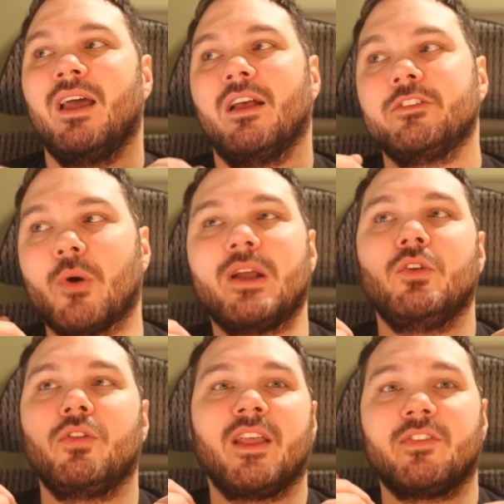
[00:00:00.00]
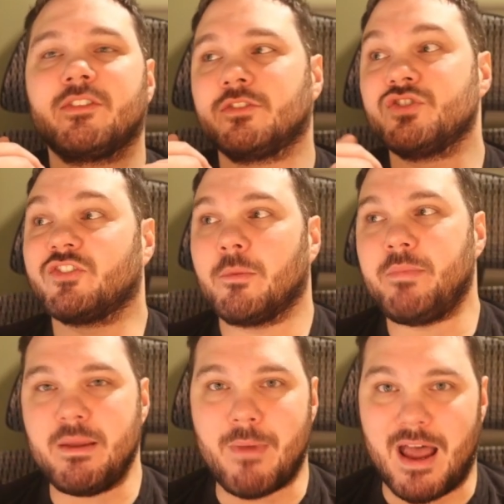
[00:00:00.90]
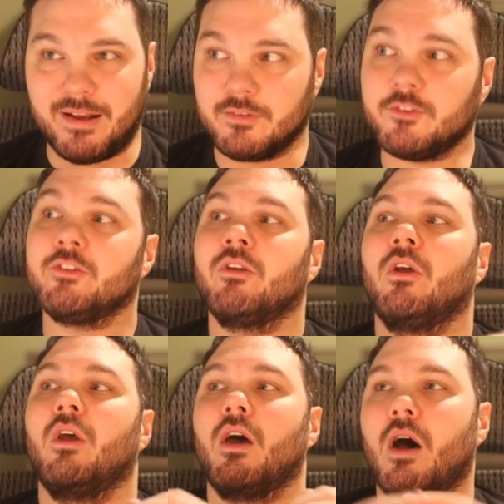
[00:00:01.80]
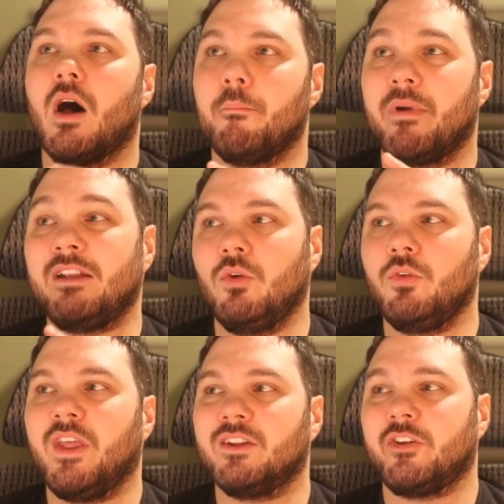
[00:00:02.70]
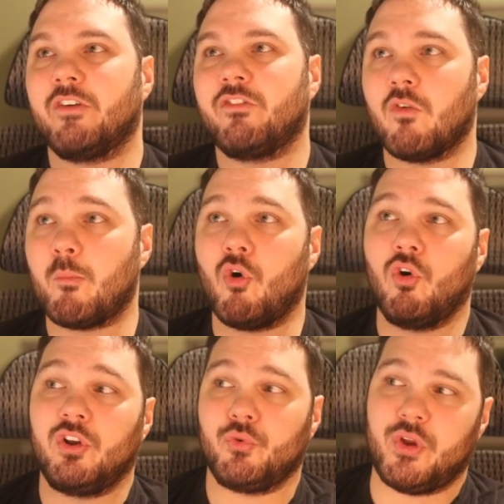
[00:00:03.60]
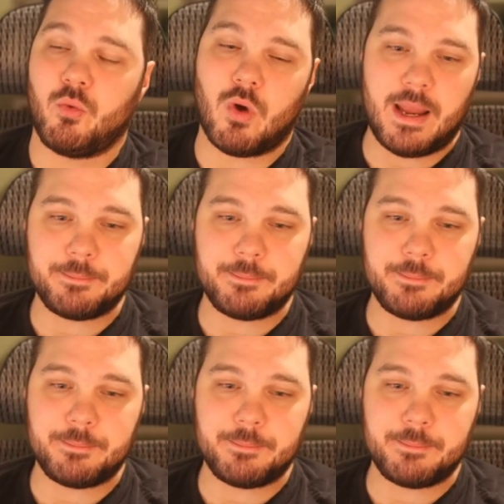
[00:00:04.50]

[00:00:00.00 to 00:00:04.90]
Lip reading: So I do think this is just a B-, but I do think it's enough of a pull into green-white.